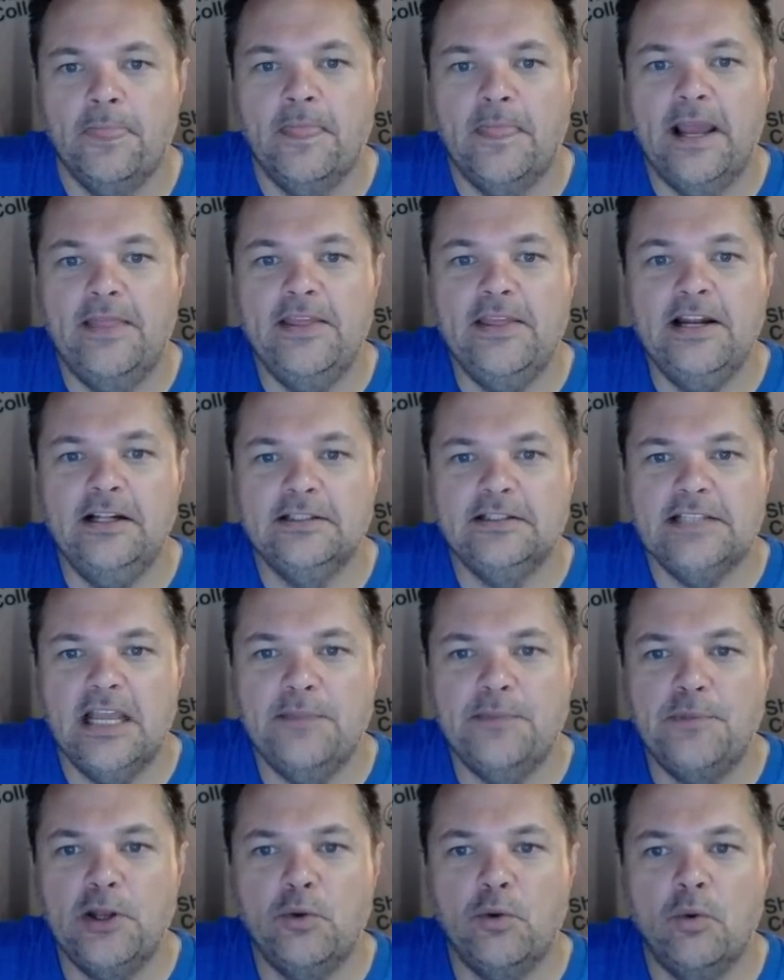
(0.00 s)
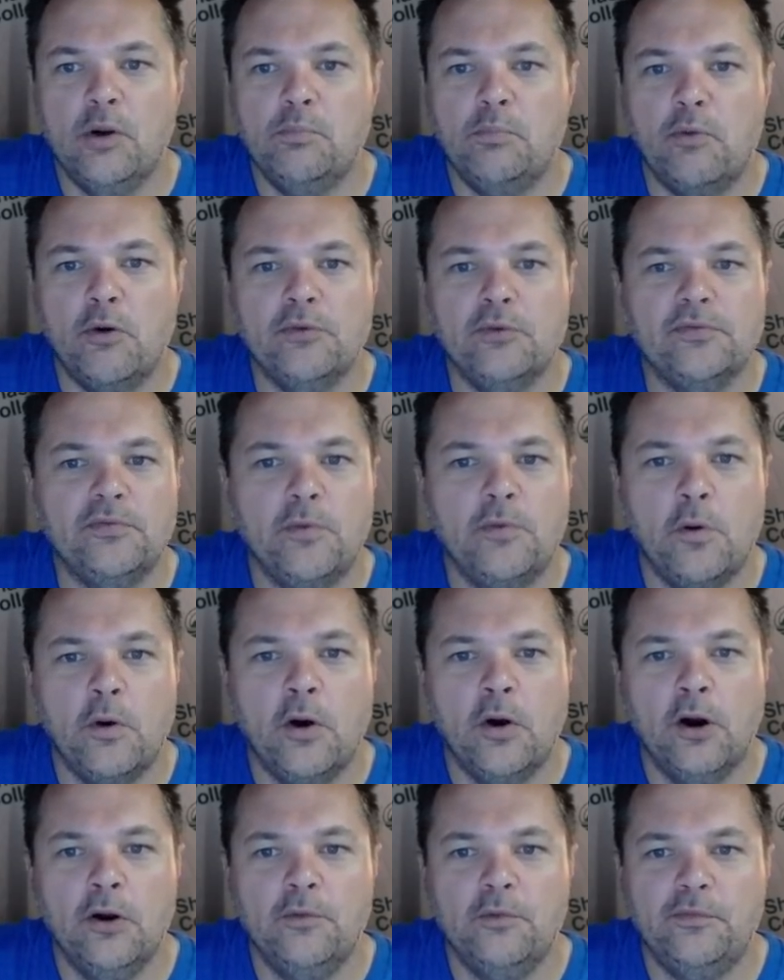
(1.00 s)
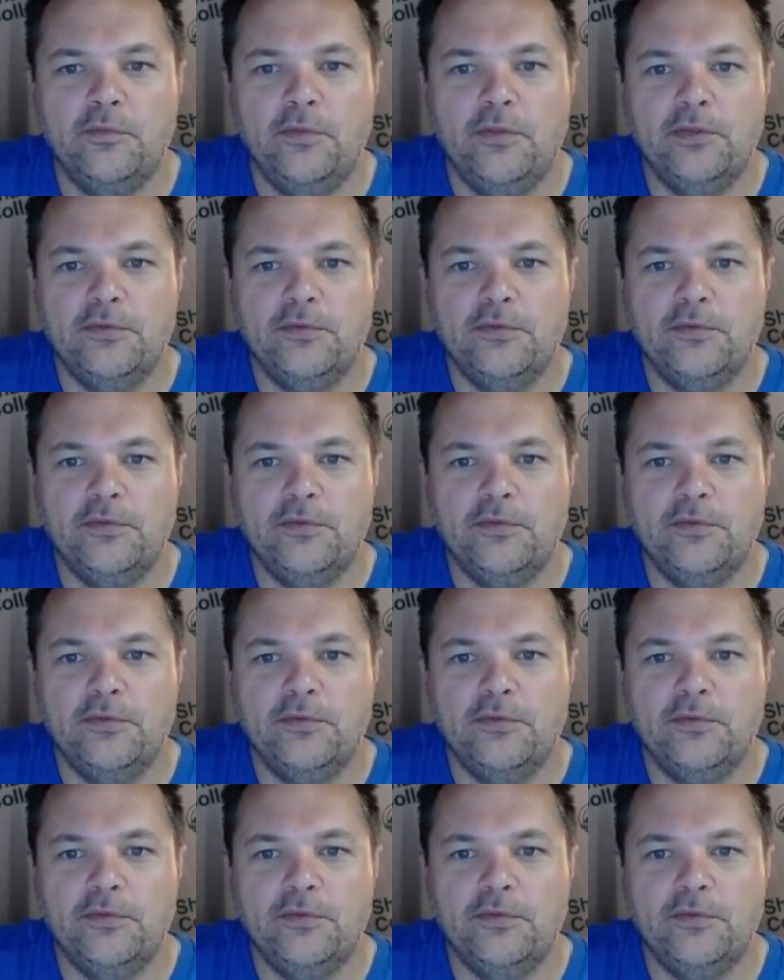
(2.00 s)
and then it'll take me to 1.4.